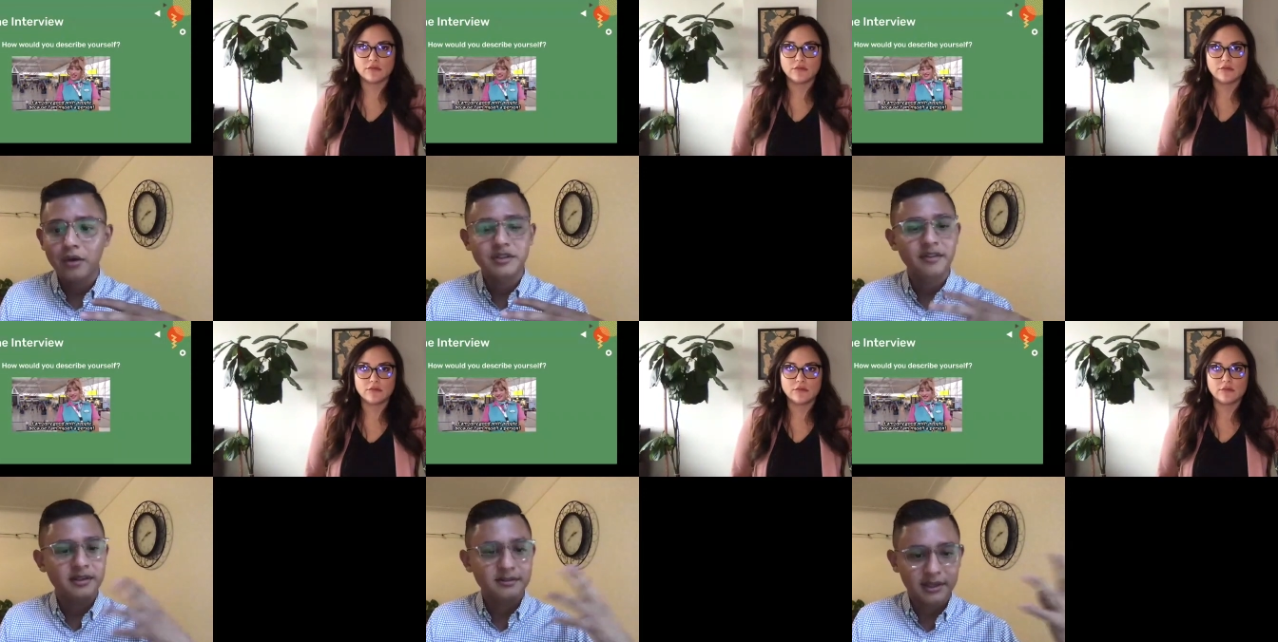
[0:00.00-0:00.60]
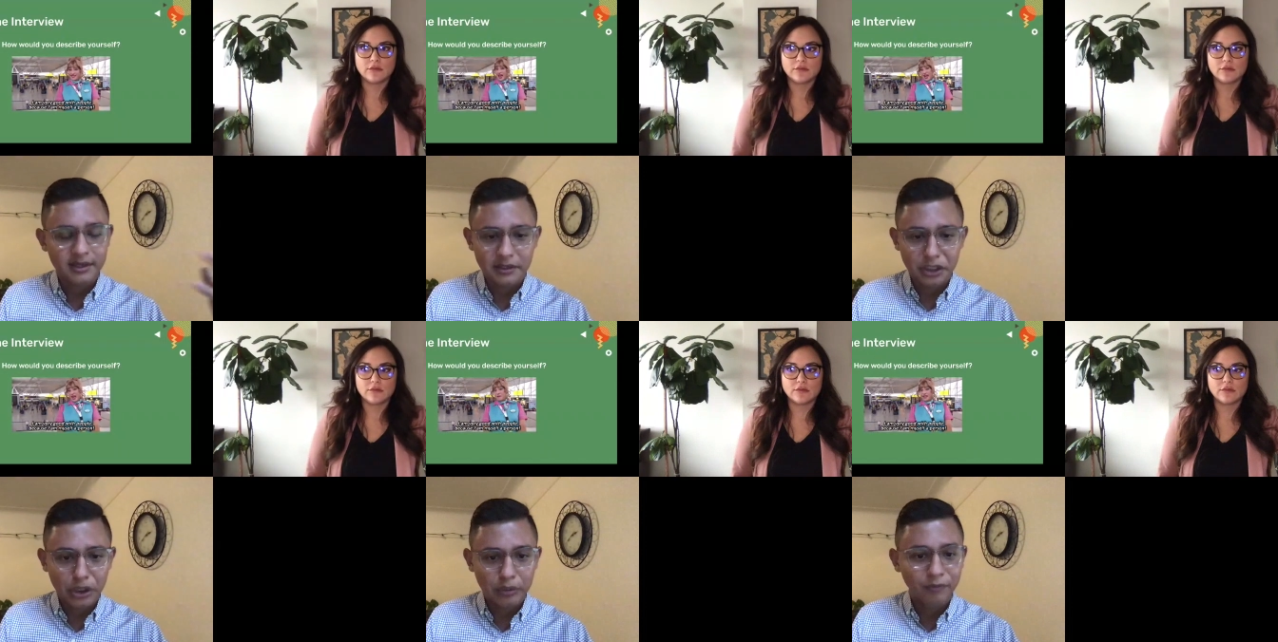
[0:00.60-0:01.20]
Speaker 1: things that you
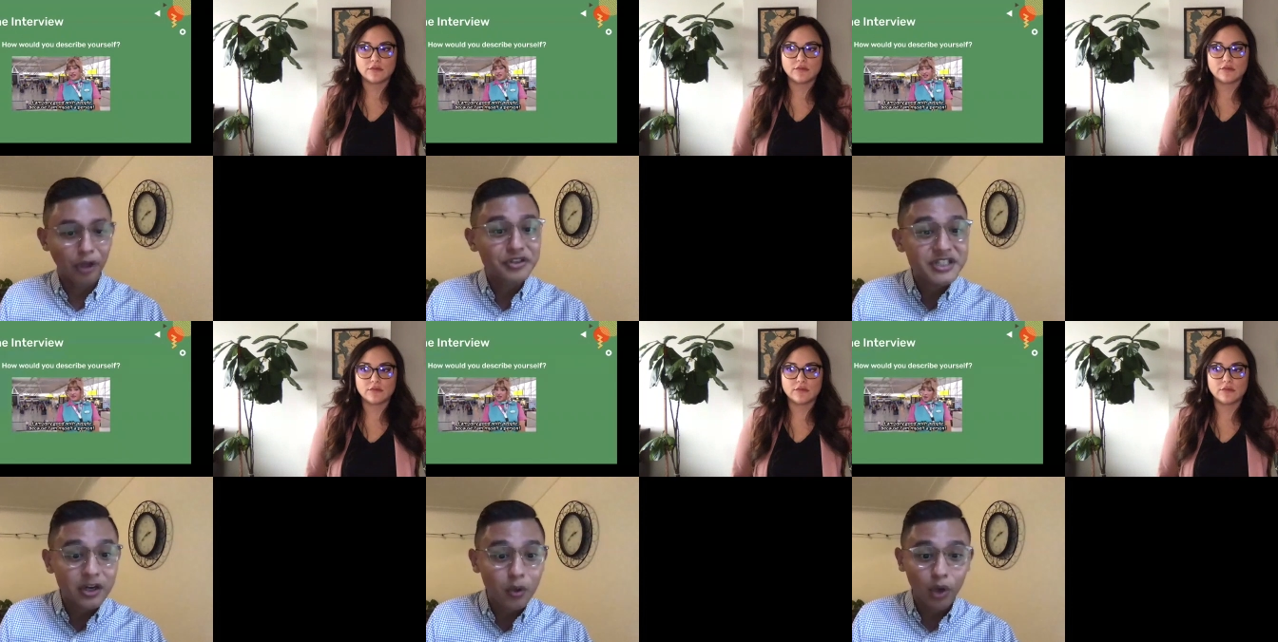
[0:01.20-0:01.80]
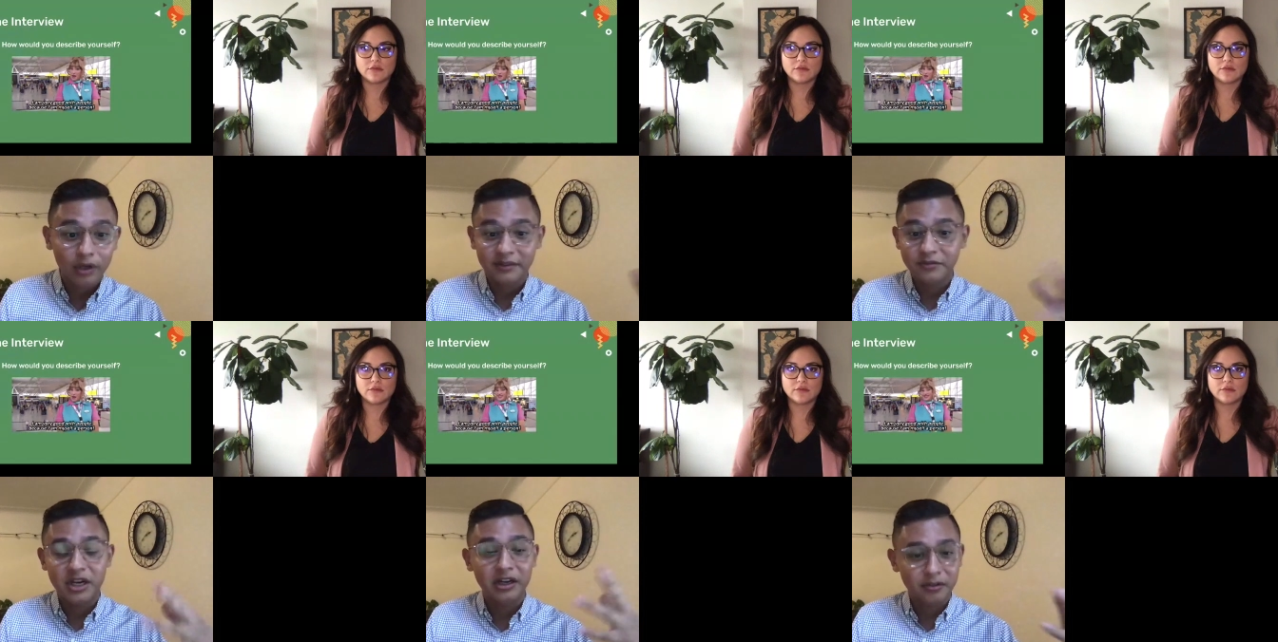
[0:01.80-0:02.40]
know volunteer work they've
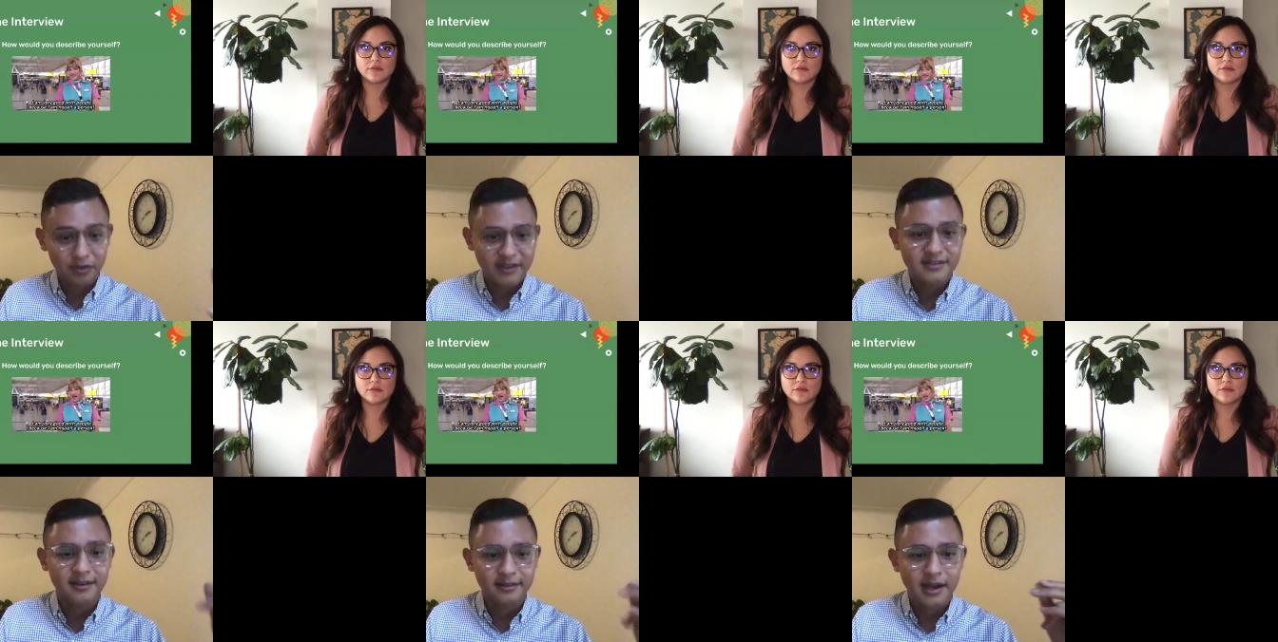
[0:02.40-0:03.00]
done, or things like that